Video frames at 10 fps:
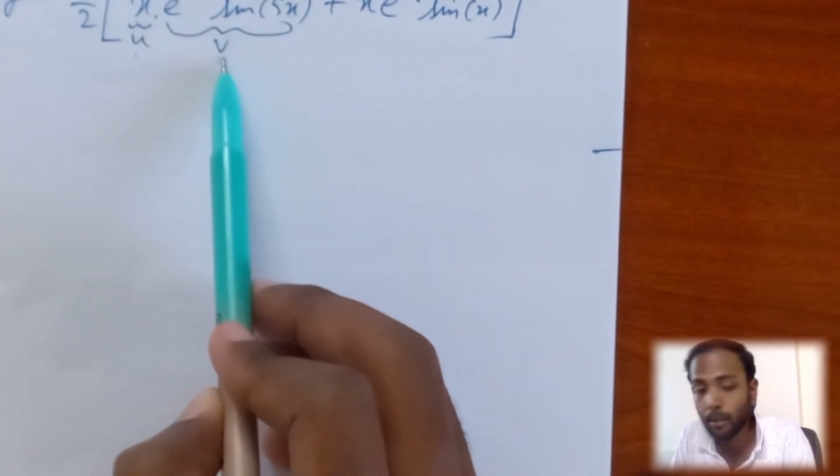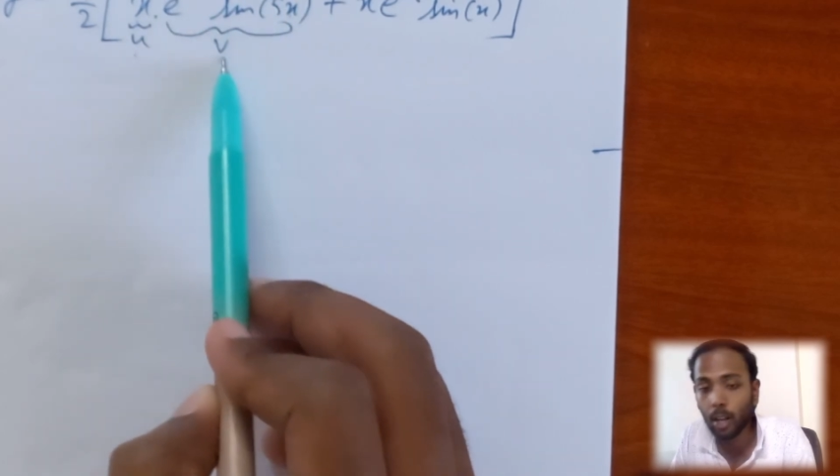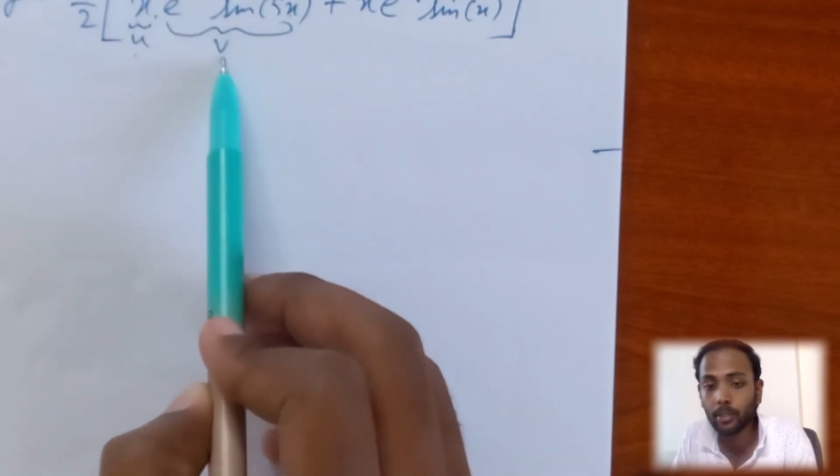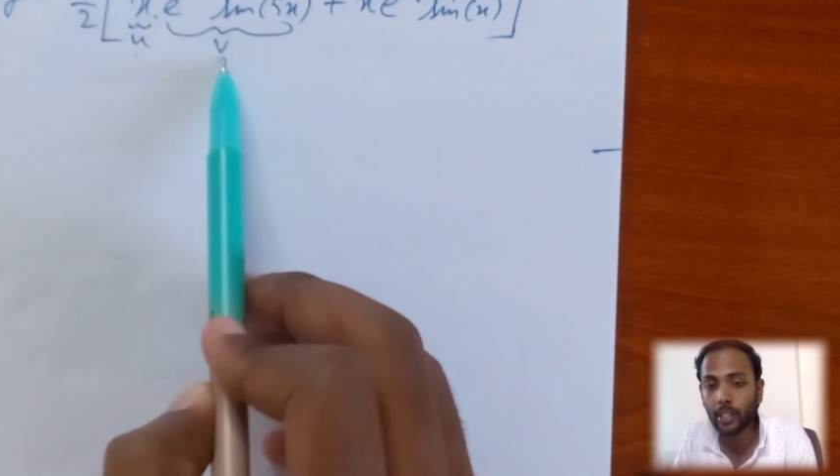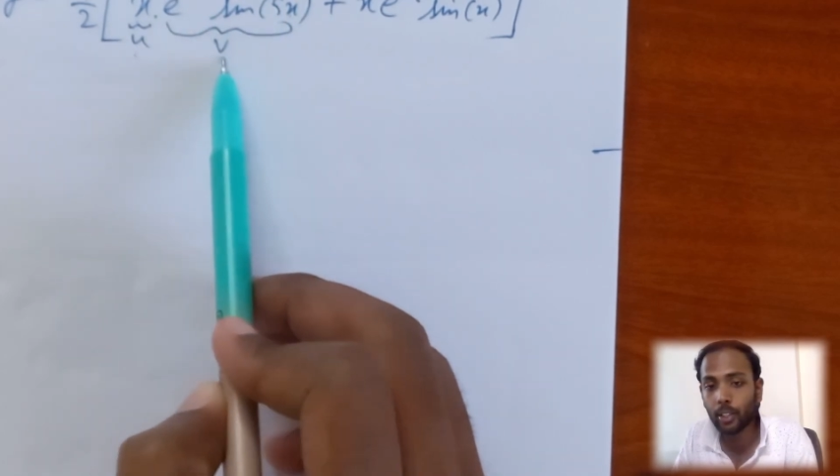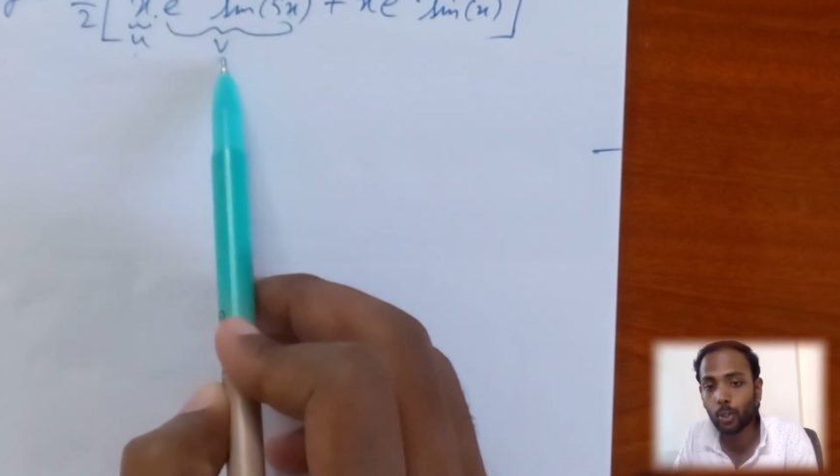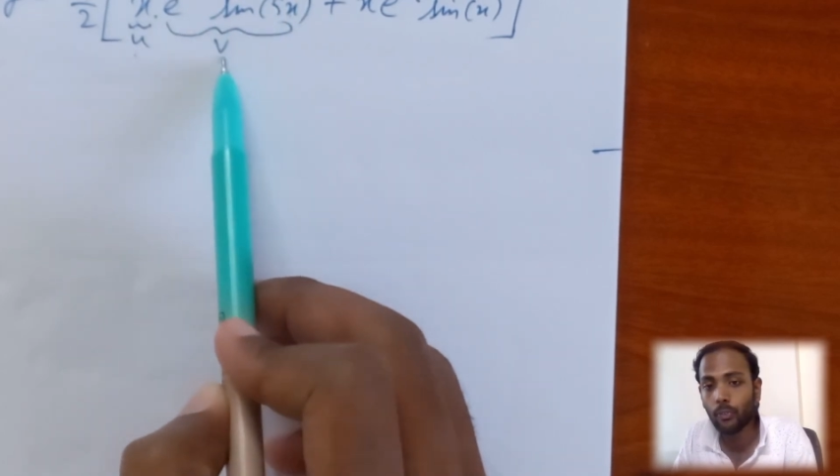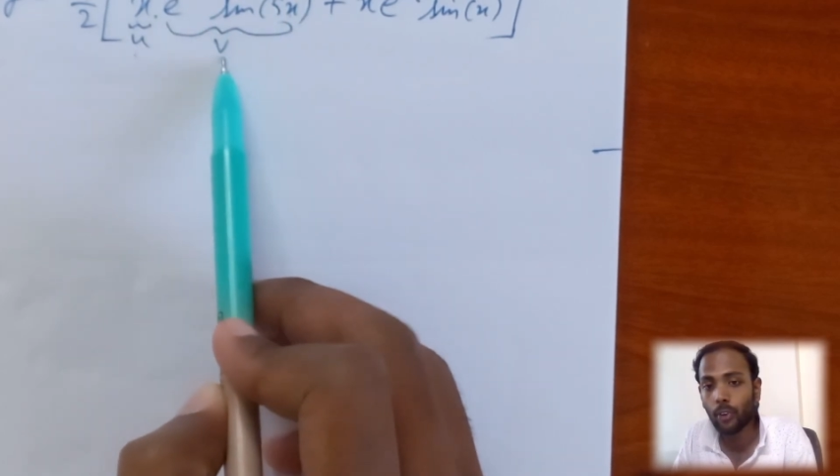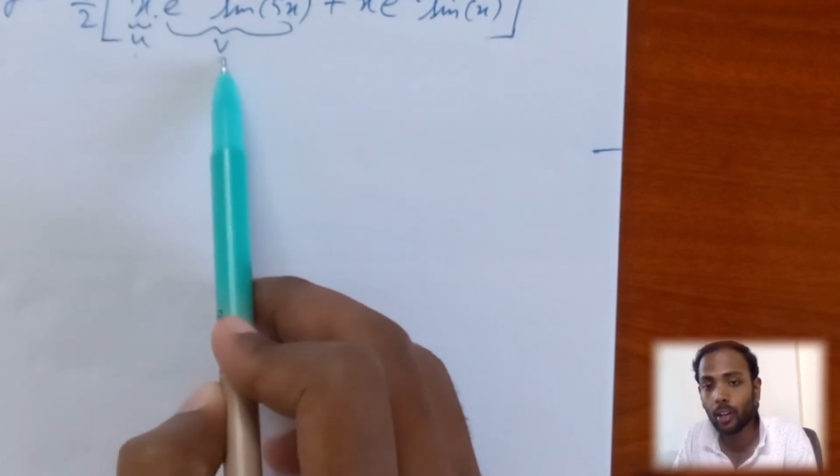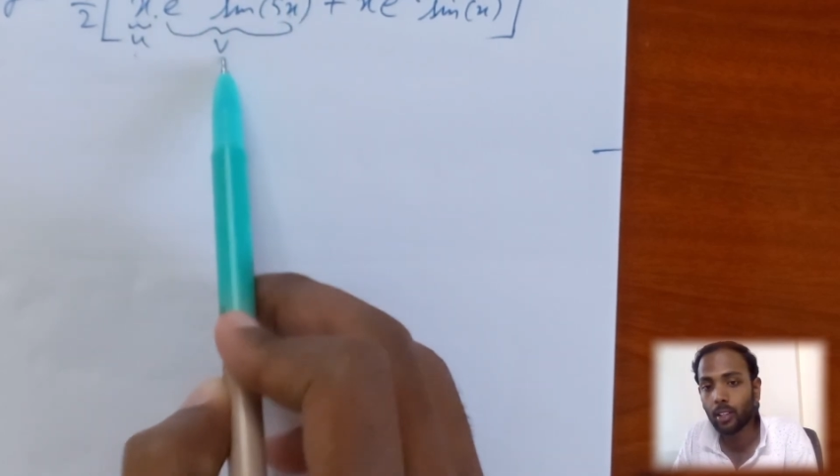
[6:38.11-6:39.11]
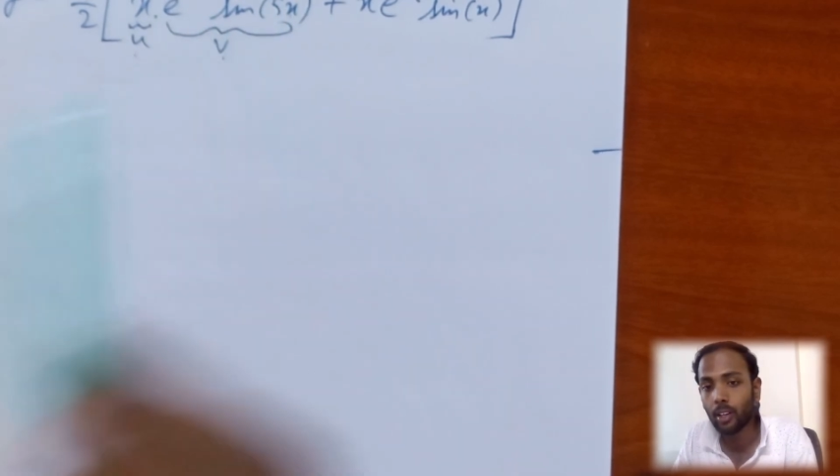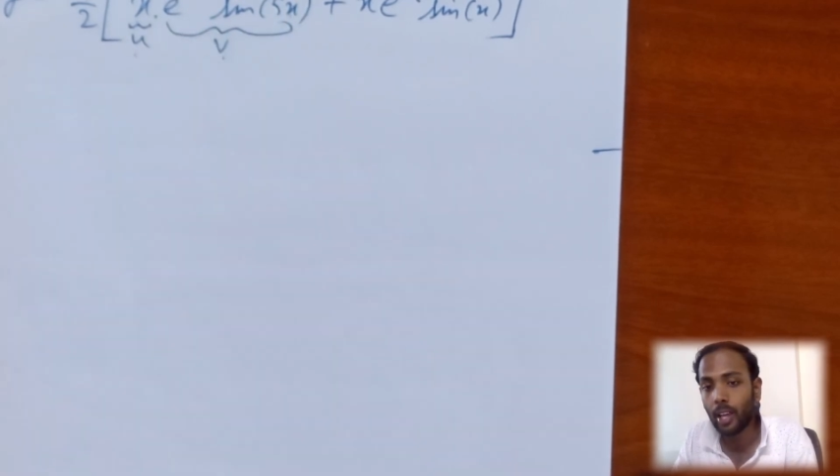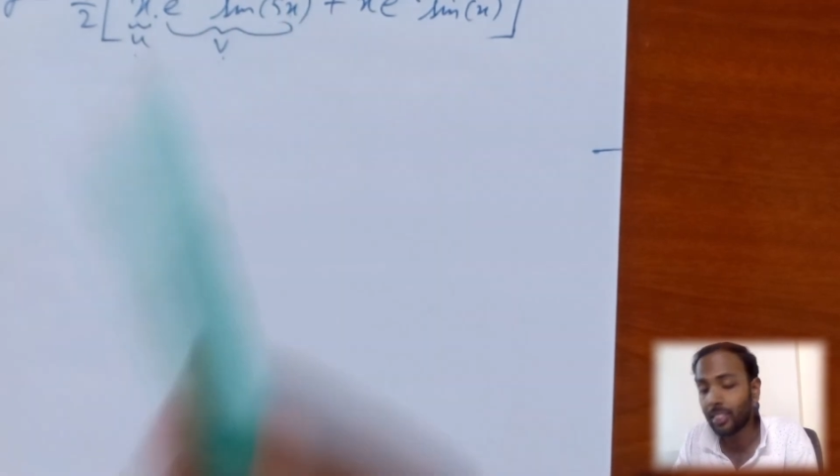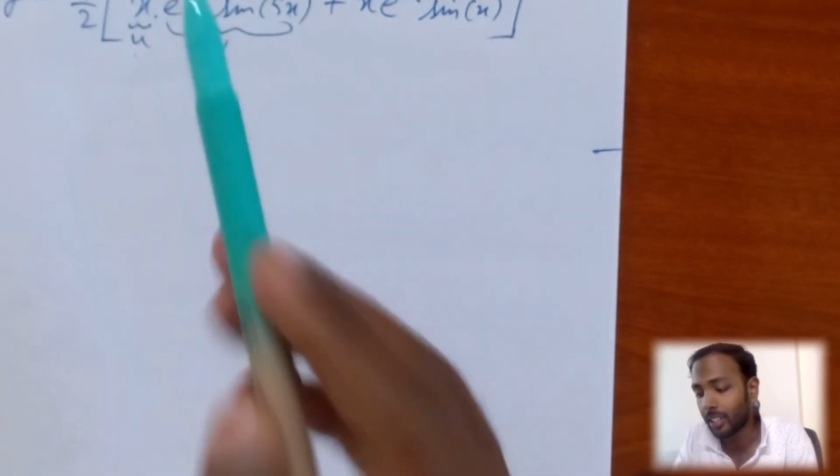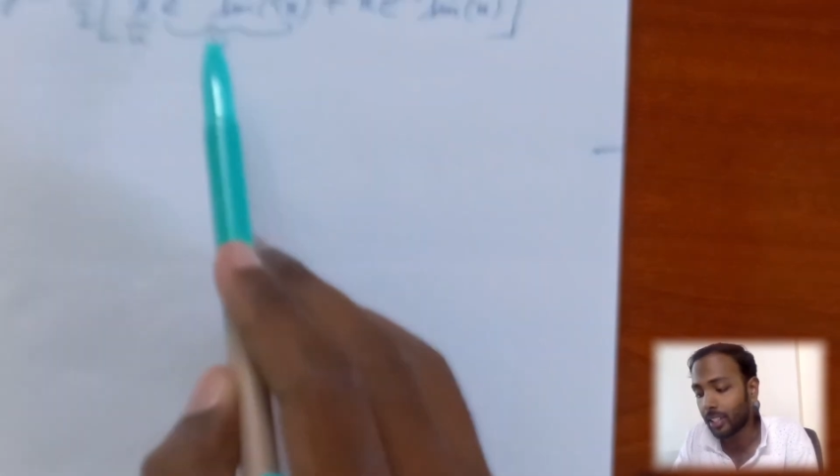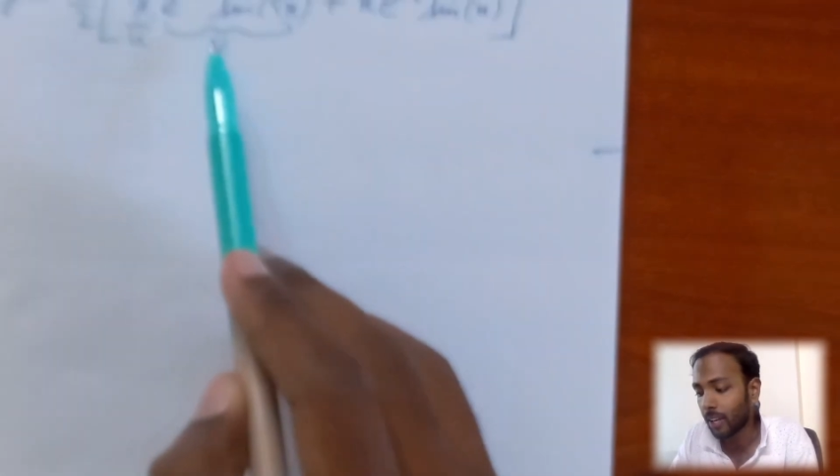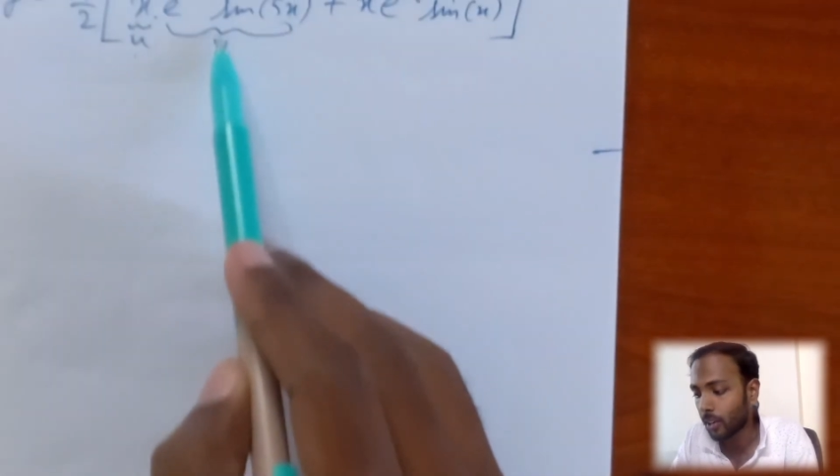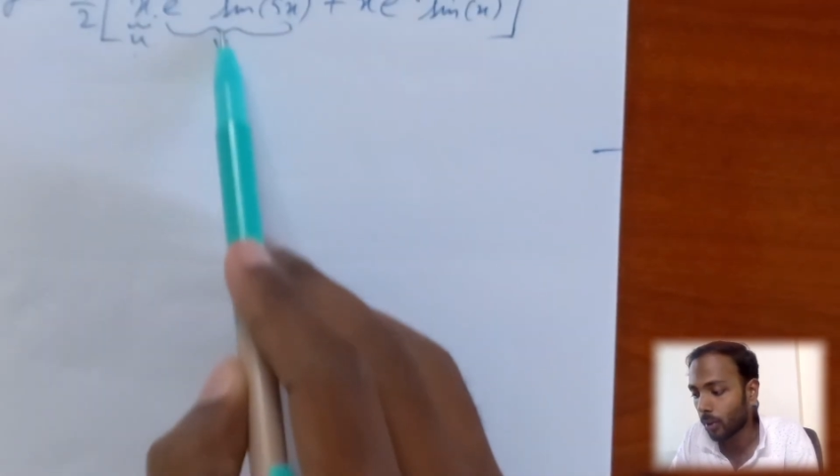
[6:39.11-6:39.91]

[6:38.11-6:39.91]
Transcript: becomes easy to find the nth derivative